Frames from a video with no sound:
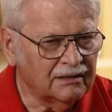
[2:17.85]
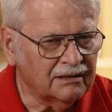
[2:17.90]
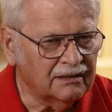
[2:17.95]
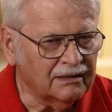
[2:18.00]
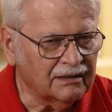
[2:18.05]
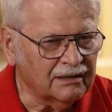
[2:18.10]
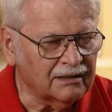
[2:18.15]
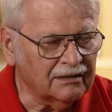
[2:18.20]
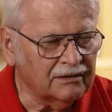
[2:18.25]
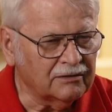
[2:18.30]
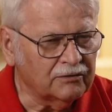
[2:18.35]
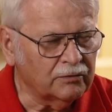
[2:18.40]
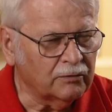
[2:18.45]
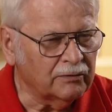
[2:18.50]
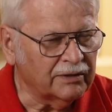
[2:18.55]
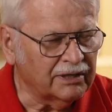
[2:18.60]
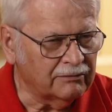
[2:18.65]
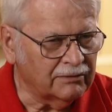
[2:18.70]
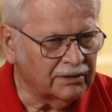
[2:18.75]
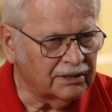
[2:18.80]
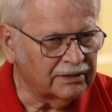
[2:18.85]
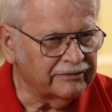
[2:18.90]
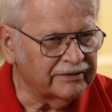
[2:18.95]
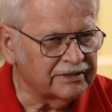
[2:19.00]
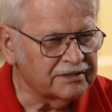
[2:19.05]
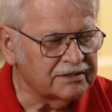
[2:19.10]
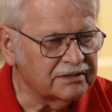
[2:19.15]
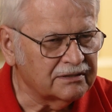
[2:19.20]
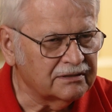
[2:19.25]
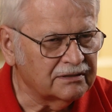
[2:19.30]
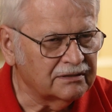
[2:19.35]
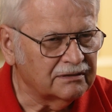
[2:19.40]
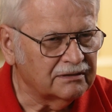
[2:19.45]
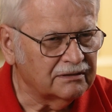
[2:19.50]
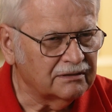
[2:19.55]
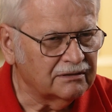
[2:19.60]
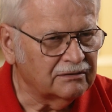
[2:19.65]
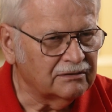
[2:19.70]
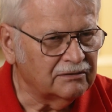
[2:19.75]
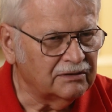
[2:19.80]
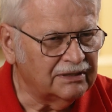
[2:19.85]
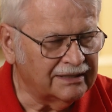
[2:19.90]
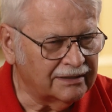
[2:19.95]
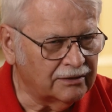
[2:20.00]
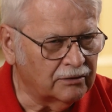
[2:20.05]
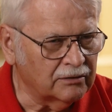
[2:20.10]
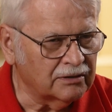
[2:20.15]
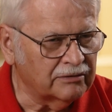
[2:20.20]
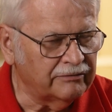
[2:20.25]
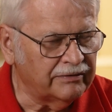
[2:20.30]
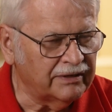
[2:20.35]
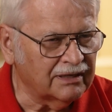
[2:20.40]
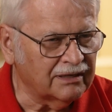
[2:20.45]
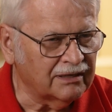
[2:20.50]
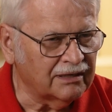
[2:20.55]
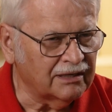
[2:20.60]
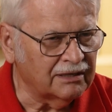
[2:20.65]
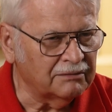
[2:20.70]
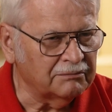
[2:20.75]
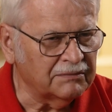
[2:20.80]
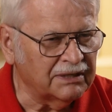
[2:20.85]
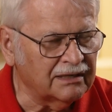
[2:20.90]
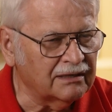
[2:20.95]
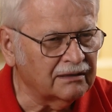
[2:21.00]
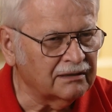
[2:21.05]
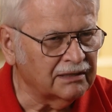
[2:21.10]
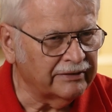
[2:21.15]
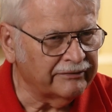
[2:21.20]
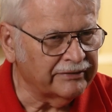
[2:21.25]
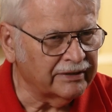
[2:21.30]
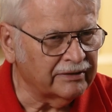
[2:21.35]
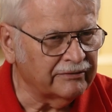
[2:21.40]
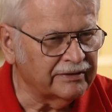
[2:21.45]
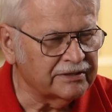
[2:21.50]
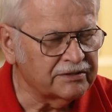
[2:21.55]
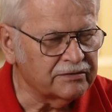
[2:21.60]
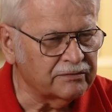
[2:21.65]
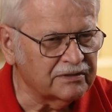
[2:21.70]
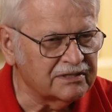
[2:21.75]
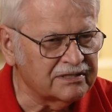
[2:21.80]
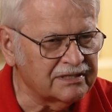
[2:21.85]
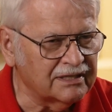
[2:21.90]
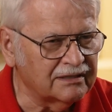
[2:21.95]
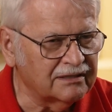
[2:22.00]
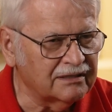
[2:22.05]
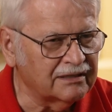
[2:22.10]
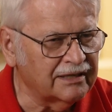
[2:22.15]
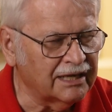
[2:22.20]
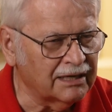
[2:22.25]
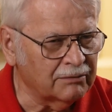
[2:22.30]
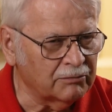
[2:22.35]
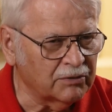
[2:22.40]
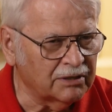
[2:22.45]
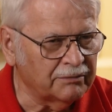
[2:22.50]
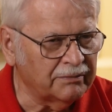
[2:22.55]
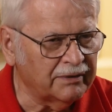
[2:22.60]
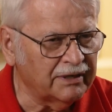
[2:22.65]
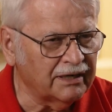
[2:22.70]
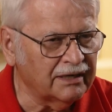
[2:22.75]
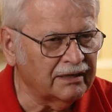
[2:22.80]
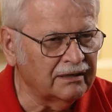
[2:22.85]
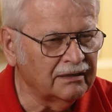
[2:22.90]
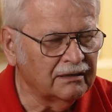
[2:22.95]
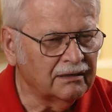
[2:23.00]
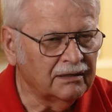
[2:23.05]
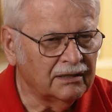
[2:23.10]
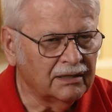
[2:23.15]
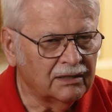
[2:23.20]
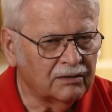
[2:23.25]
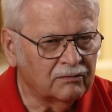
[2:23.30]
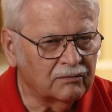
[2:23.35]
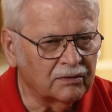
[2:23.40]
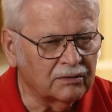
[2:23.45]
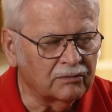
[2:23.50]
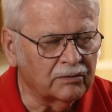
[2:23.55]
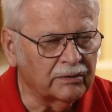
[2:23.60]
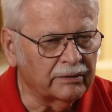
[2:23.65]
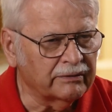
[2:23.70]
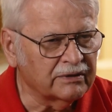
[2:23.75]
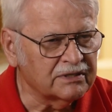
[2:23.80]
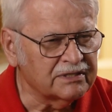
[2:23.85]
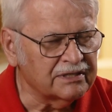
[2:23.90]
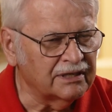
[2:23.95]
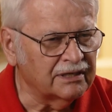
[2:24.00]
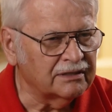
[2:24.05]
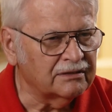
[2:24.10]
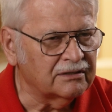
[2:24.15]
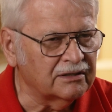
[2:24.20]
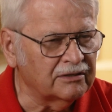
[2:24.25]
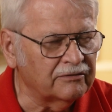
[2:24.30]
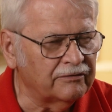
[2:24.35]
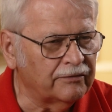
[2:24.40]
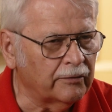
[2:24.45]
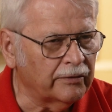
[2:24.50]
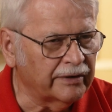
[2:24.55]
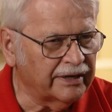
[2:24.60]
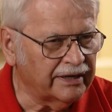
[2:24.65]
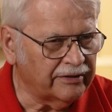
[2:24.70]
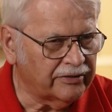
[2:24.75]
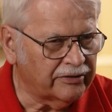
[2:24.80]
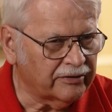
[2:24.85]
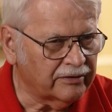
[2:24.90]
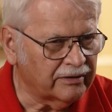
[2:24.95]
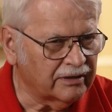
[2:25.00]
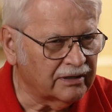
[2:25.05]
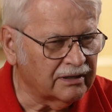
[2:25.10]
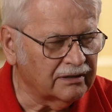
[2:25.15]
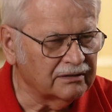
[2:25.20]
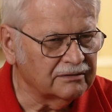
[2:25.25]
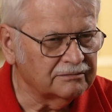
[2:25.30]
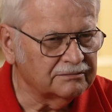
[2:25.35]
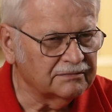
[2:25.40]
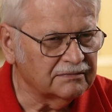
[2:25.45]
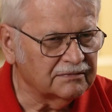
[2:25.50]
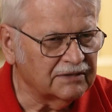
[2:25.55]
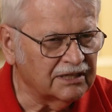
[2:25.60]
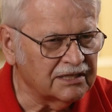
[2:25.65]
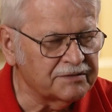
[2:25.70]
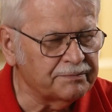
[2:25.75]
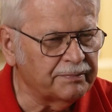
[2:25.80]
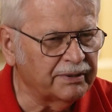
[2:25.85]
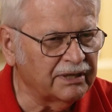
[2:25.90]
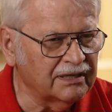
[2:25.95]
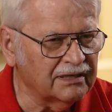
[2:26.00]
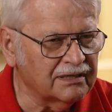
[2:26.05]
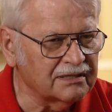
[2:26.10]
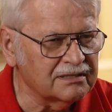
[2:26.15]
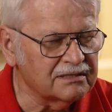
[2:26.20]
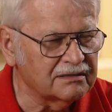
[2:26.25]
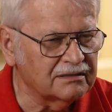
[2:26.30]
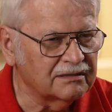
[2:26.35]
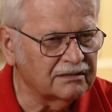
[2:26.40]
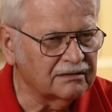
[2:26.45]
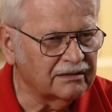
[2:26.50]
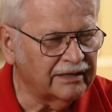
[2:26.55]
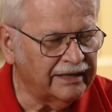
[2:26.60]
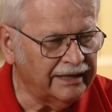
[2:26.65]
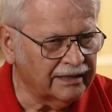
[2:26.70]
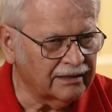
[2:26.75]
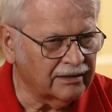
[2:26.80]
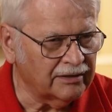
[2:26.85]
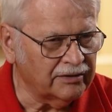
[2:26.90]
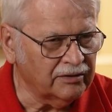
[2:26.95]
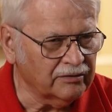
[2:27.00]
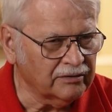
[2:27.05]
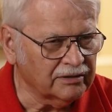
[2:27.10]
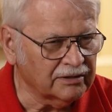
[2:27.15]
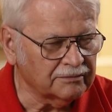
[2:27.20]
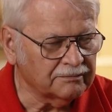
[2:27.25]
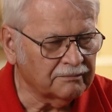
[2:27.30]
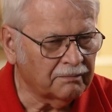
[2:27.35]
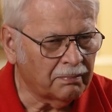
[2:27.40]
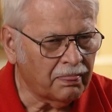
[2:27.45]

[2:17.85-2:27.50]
And 21 of us did go to Vietnam, and 11 of us were sent to Cam Ranh Bay, where we were assigned to the 43rd SPS K-9 Unit.